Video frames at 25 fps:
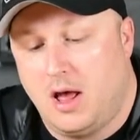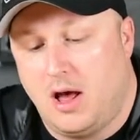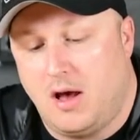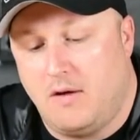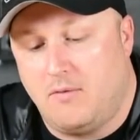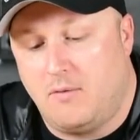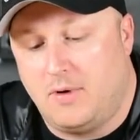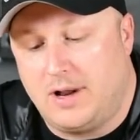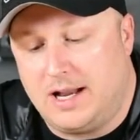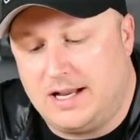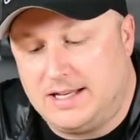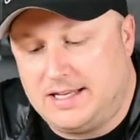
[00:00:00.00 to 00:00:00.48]

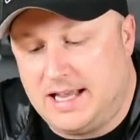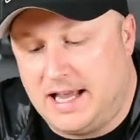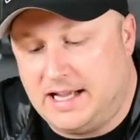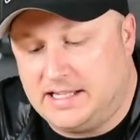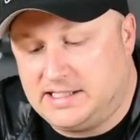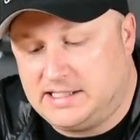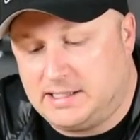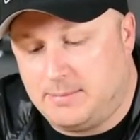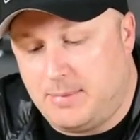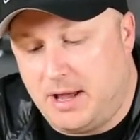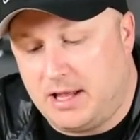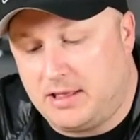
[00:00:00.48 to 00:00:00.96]
of what it
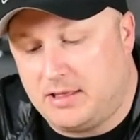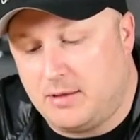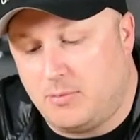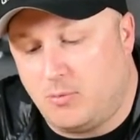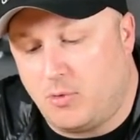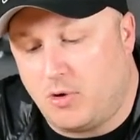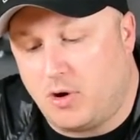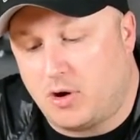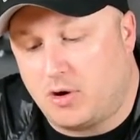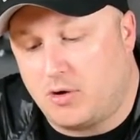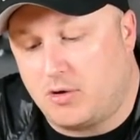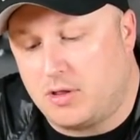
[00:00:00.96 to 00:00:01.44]
takes to make them
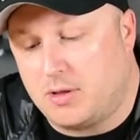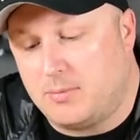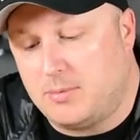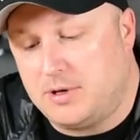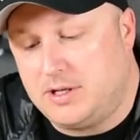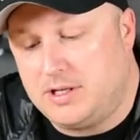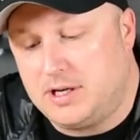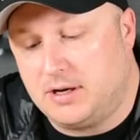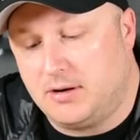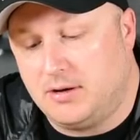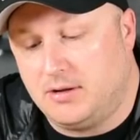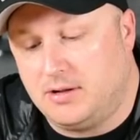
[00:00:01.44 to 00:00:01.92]
work or the
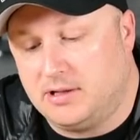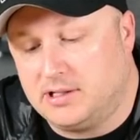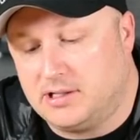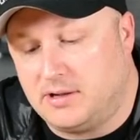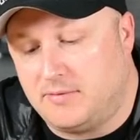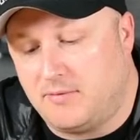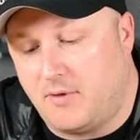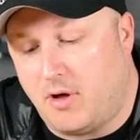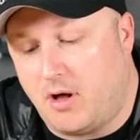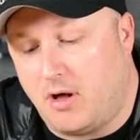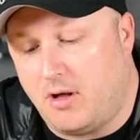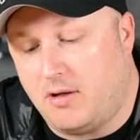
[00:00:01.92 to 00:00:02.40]
materials
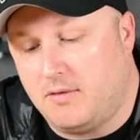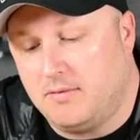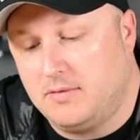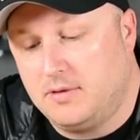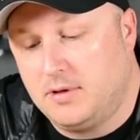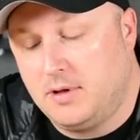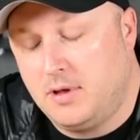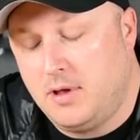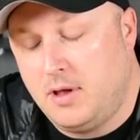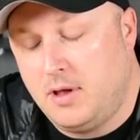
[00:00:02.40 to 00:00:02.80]
involved.